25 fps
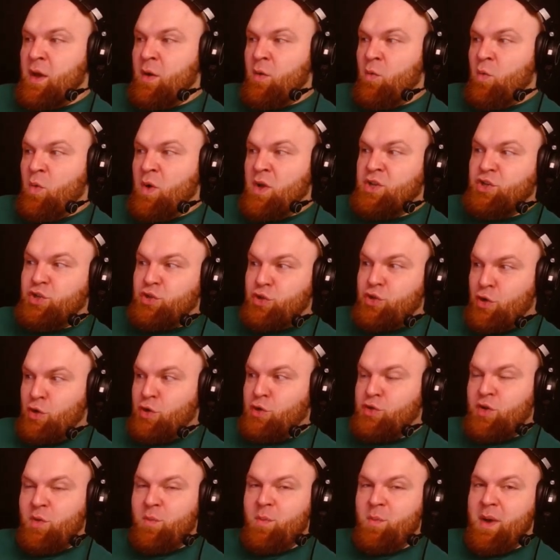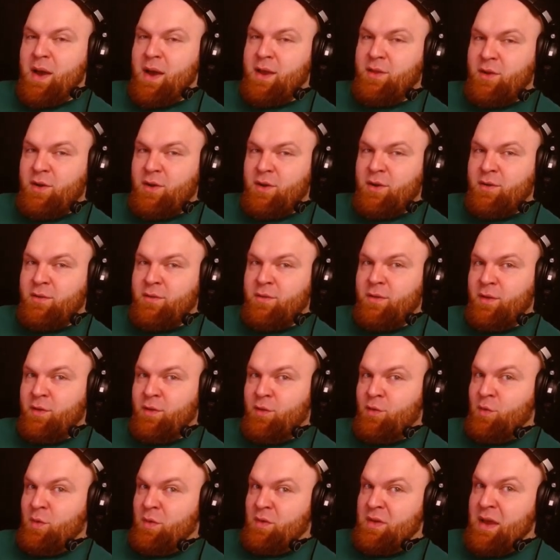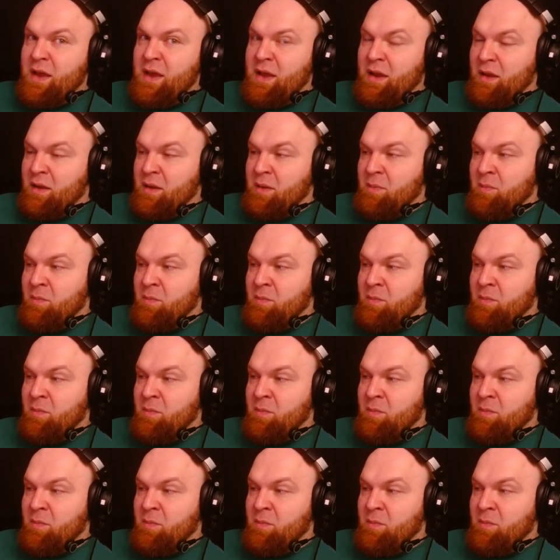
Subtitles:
which turns your miner into a tank.